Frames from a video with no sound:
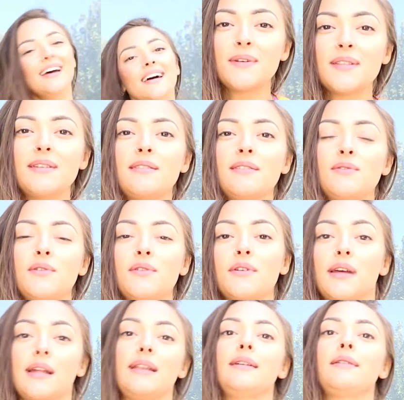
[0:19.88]
I wanted to
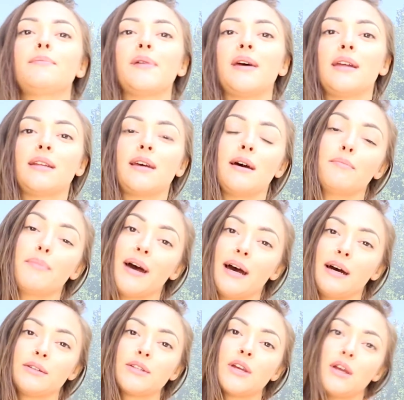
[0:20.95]
talk a little bit
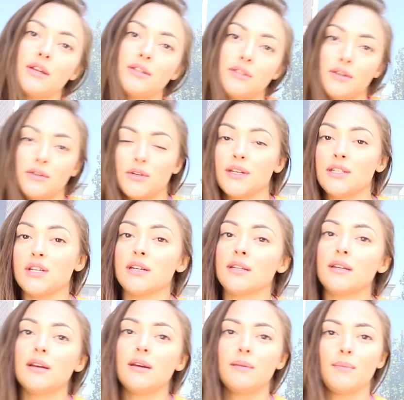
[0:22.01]
about
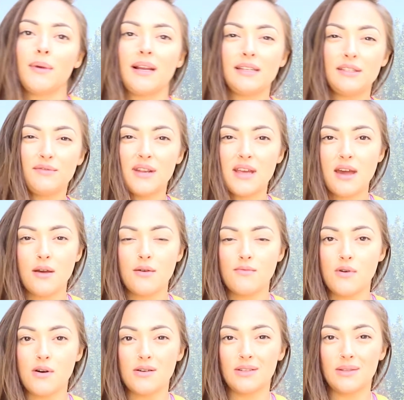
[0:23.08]
nutrition. My last video
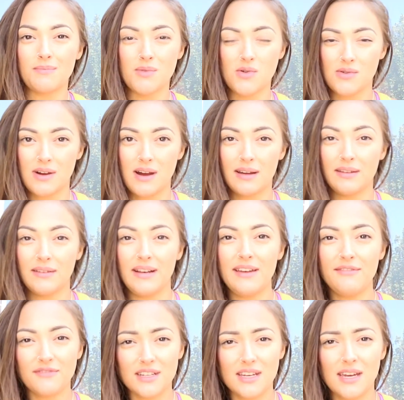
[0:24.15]
was more kind of
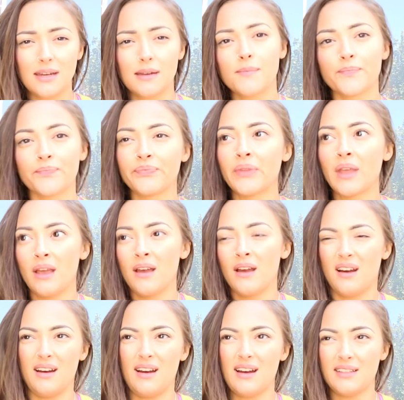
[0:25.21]
lifting.
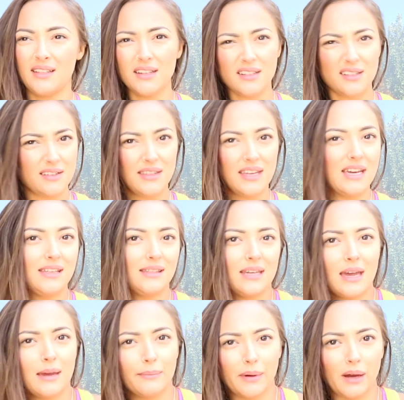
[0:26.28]
I touched on the
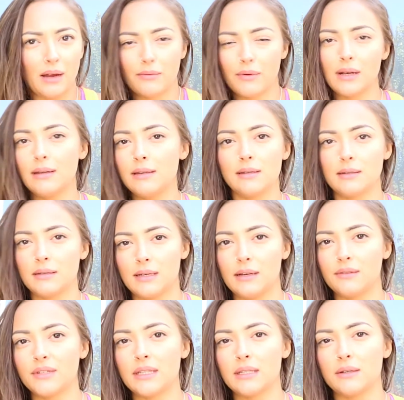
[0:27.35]
eating, but I really didn't
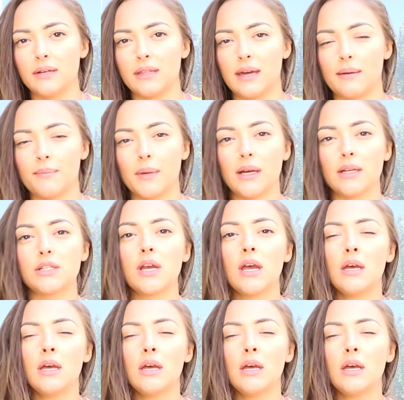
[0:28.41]
delve into it that much.